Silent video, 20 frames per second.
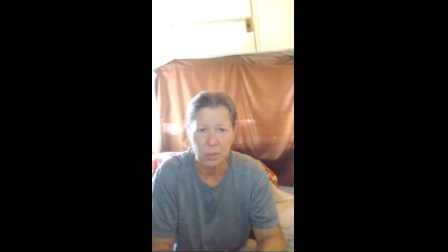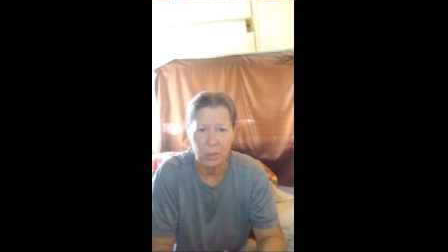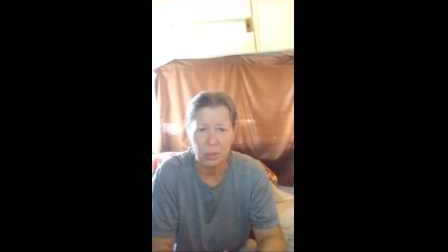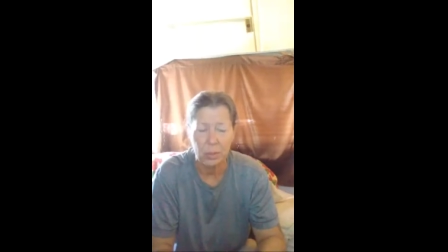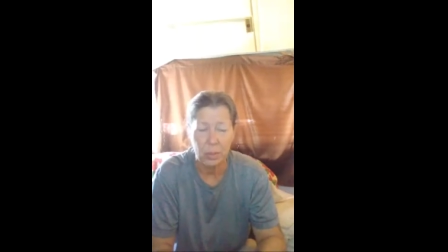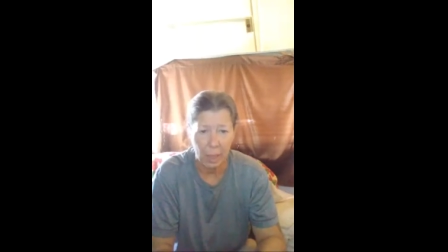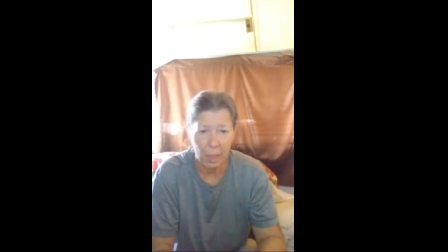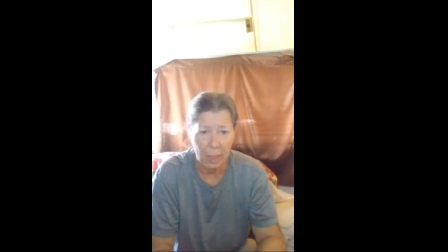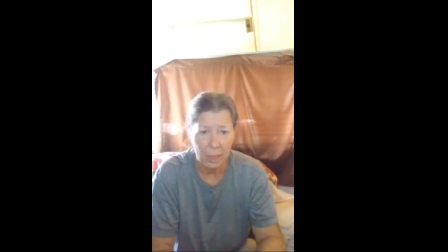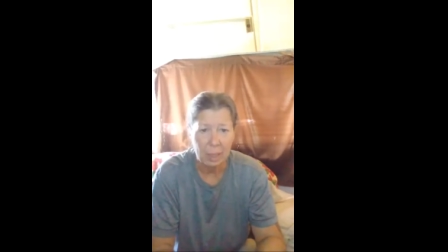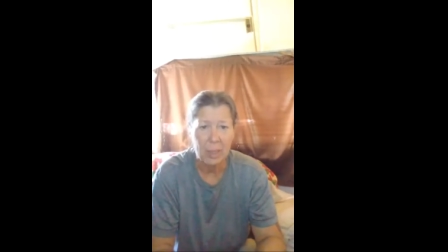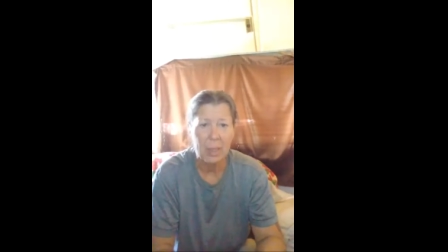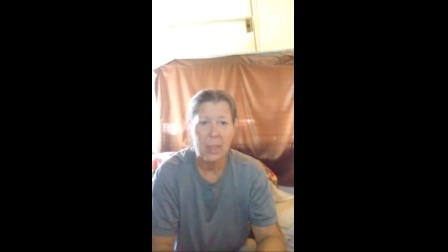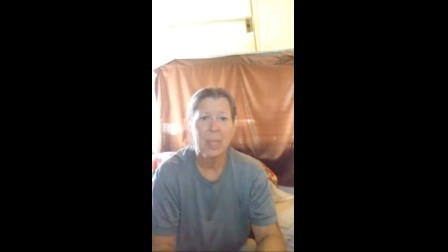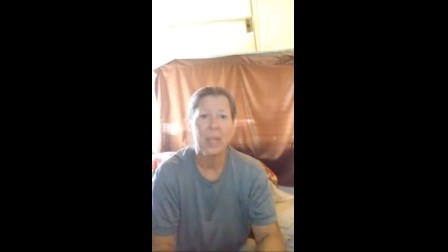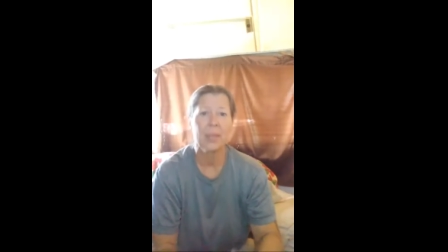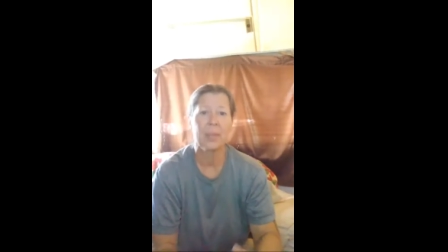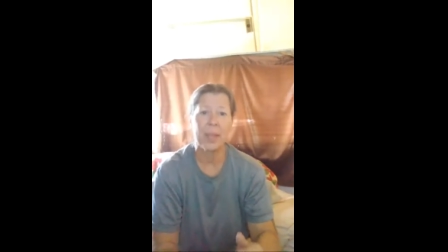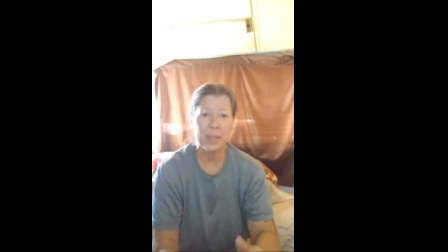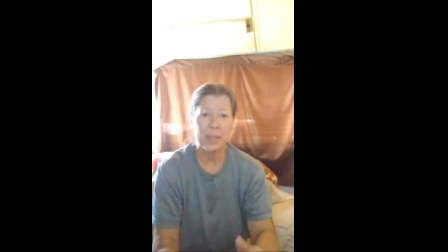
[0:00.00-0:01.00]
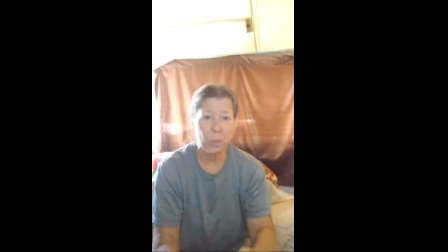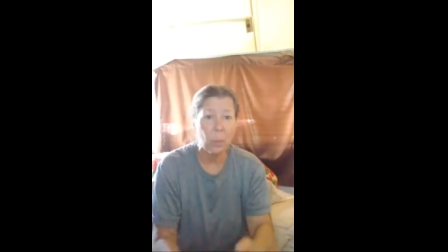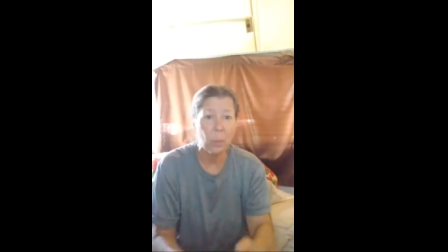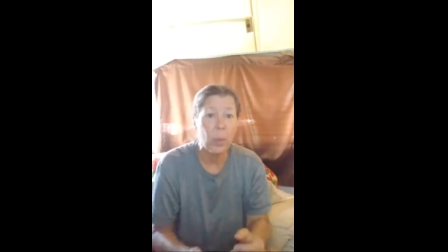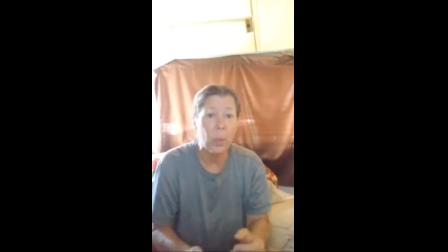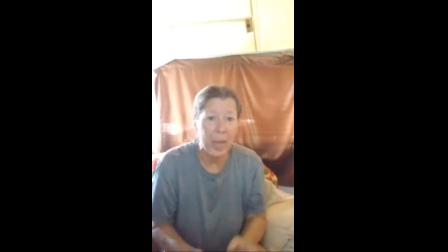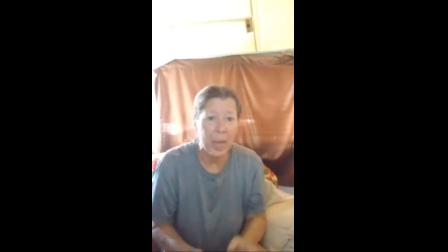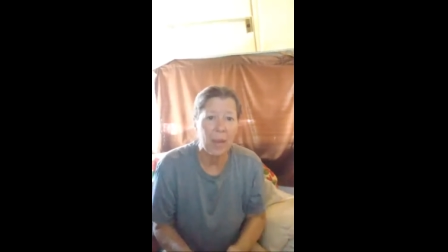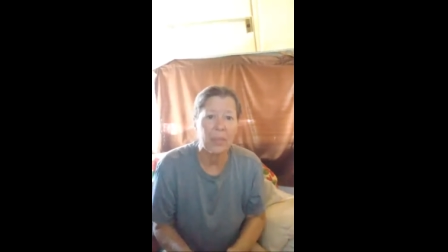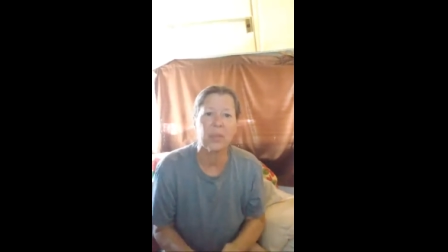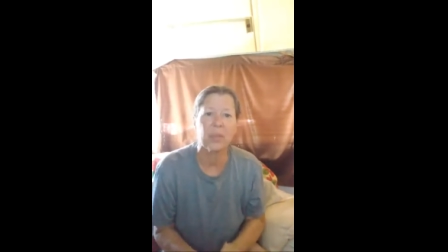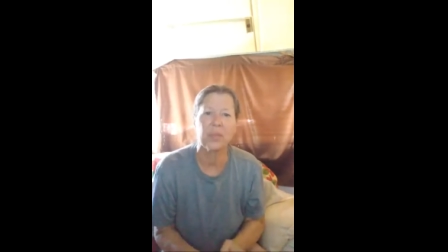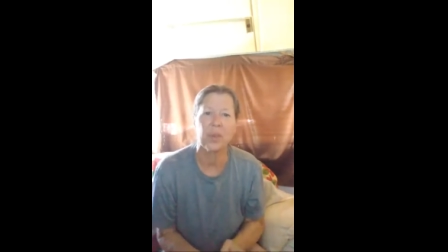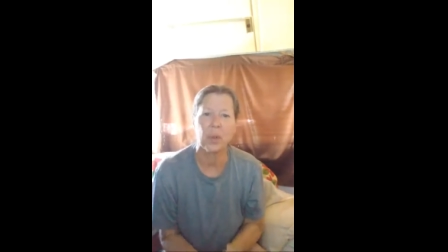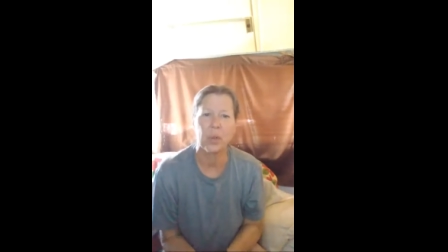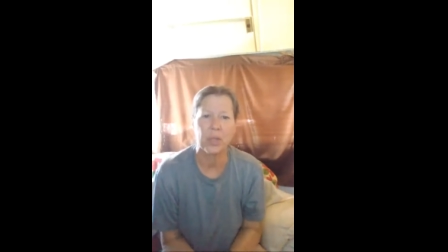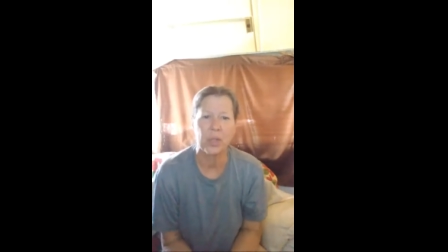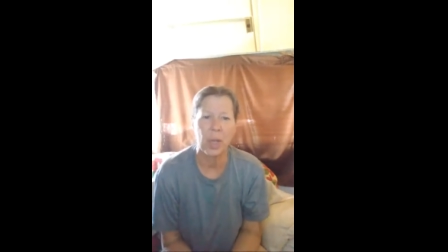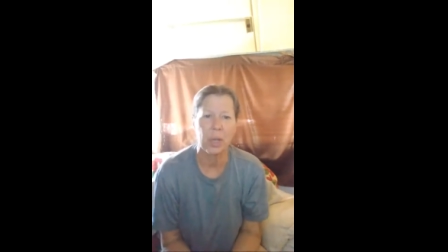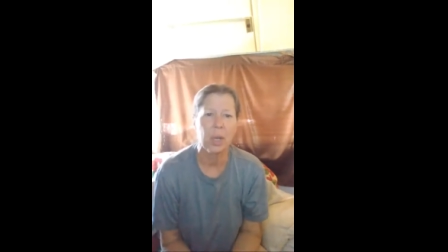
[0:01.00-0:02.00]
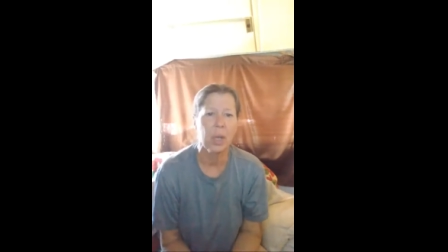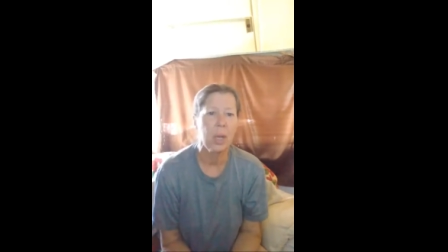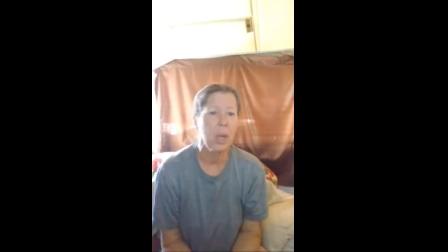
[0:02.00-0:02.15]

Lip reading: Okay, that's what we have to focus on.